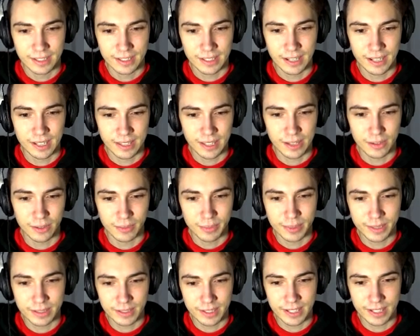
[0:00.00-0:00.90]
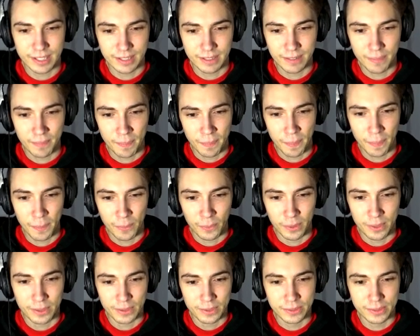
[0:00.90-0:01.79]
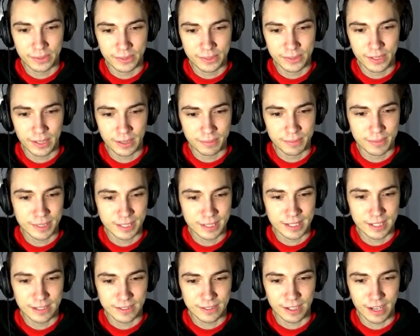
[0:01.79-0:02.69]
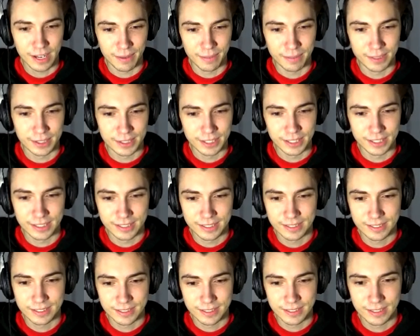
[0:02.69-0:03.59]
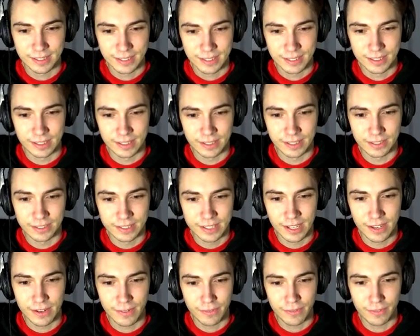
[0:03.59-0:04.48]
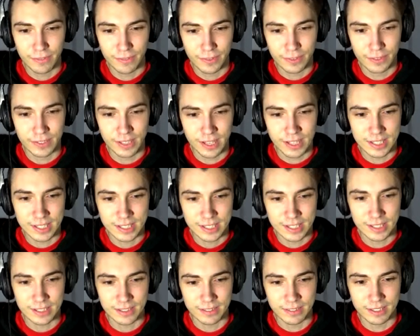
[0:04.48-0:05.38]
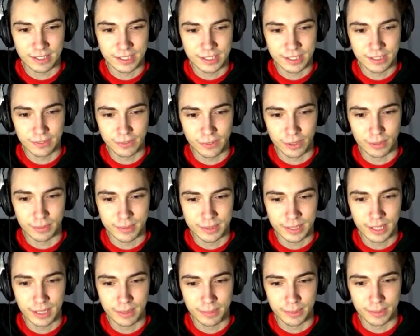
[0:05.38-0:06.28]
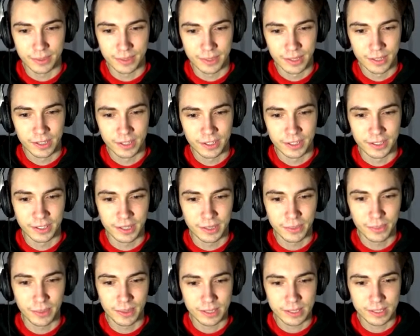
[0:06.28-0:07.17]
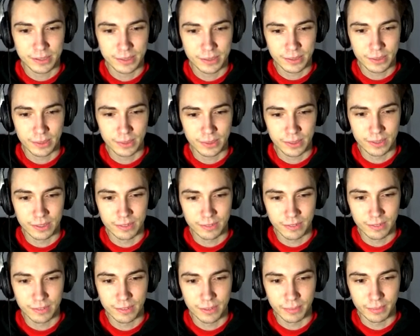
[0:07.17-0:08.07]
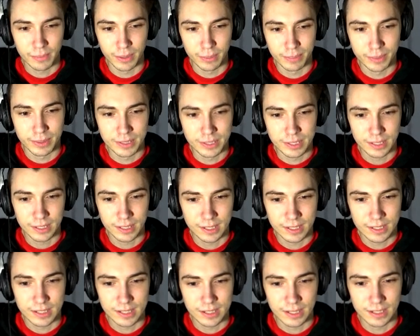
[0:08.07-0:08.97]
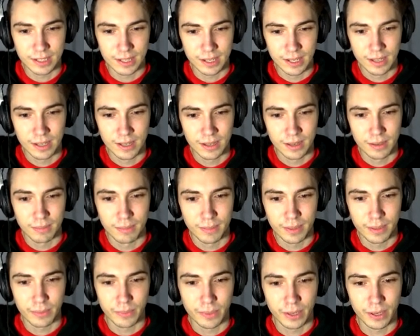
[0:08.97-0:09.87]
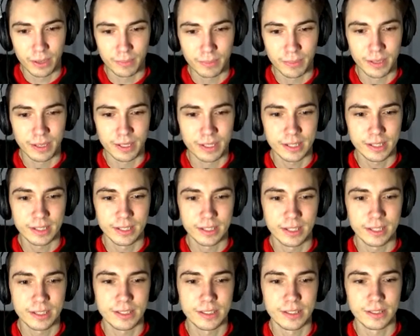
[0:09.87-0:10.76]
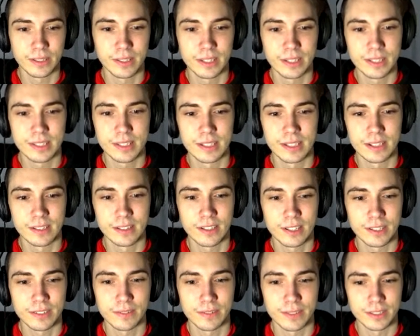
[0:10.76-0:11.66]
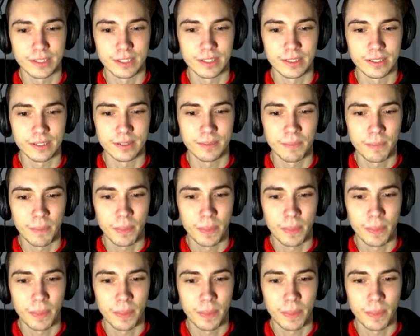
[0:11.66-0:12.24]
Yeah, that would be great. Why don't you come sit down, Cameron-chan? The girls have a few desks arranged to form a table. Yuri walks to a corner of the room and opens a closet. Meanwhile, Monica and Natsuki sit across from each other.